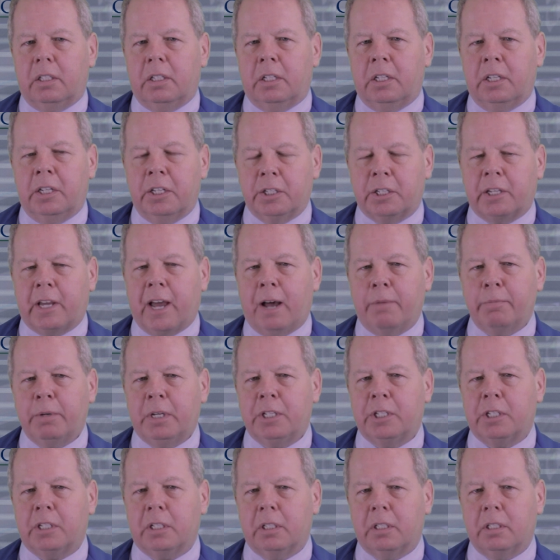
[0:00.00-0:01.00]
in his
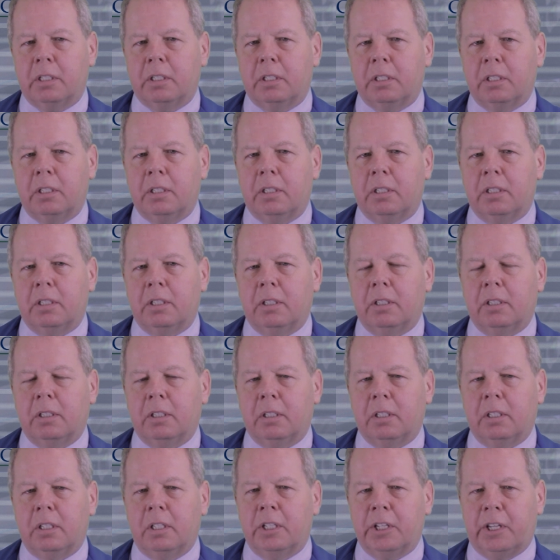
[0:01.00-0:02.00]
comments,
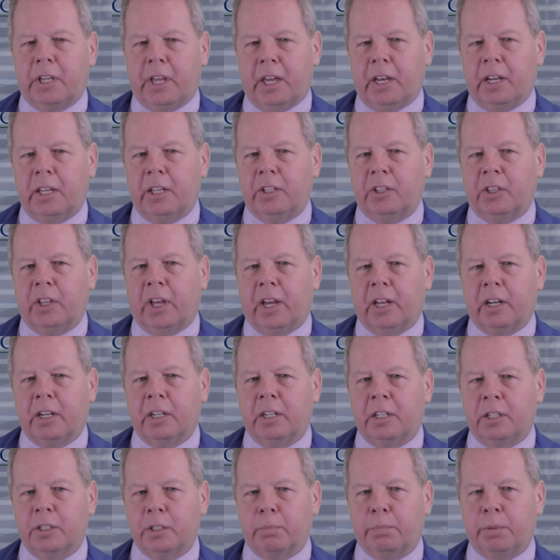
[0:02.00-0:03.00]
indicating that,
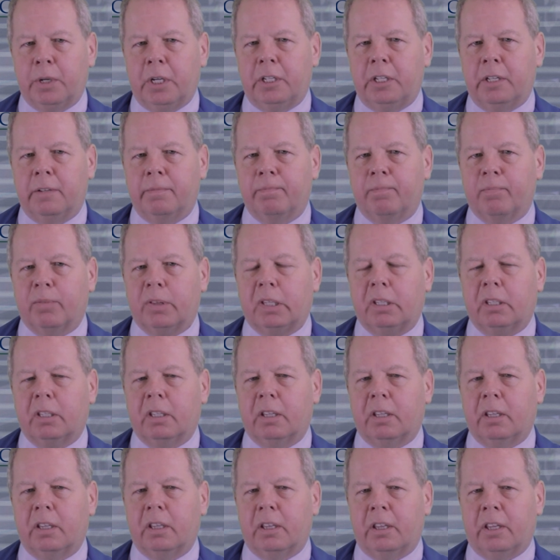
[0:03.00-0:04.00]
in his opinion,
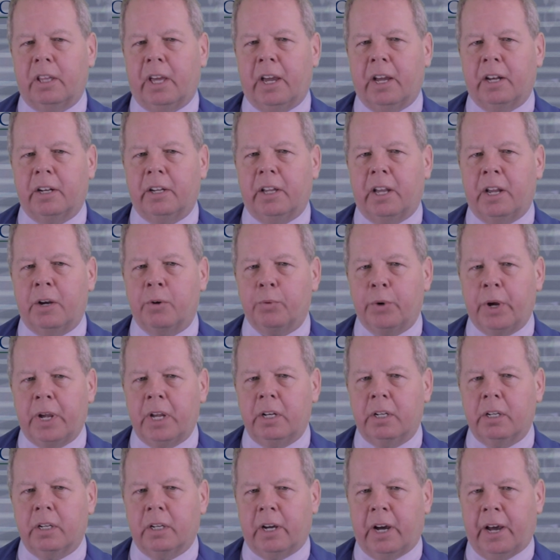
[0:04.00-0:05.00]
that a
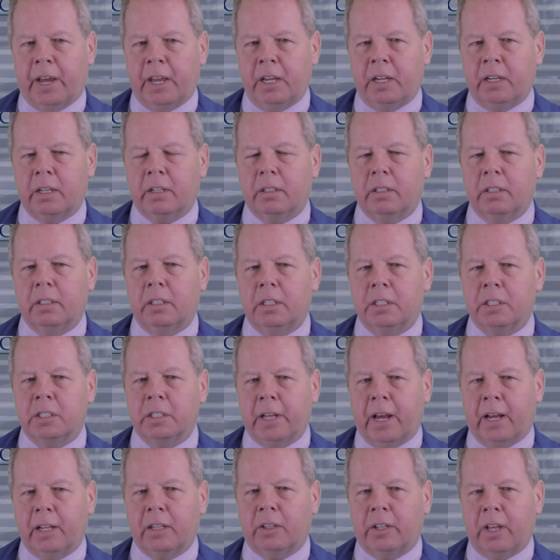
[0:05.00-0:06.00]
rate hike
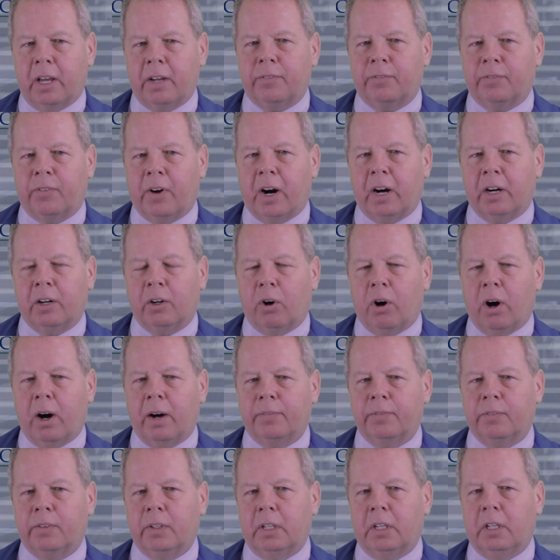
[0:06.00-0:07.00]
is not that far
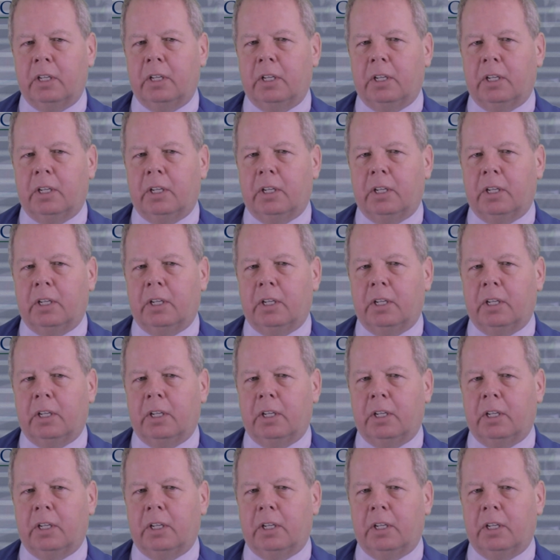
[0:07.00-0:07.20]
off,